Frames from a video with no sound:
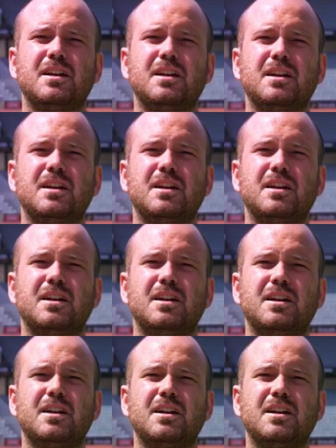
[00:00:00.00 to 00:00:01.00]

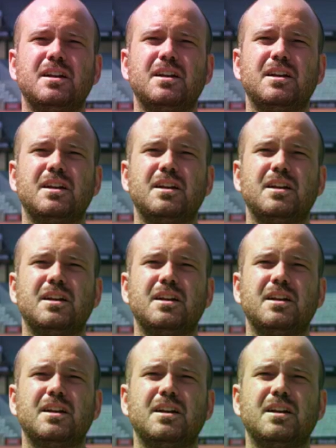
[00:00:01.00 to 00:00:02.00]

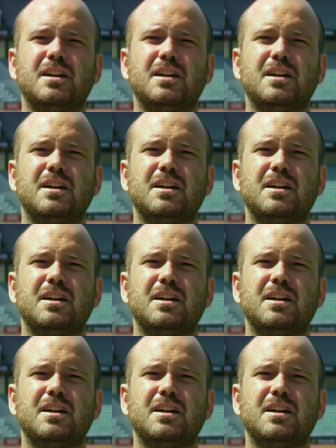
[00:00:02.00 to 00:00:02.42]
(silence)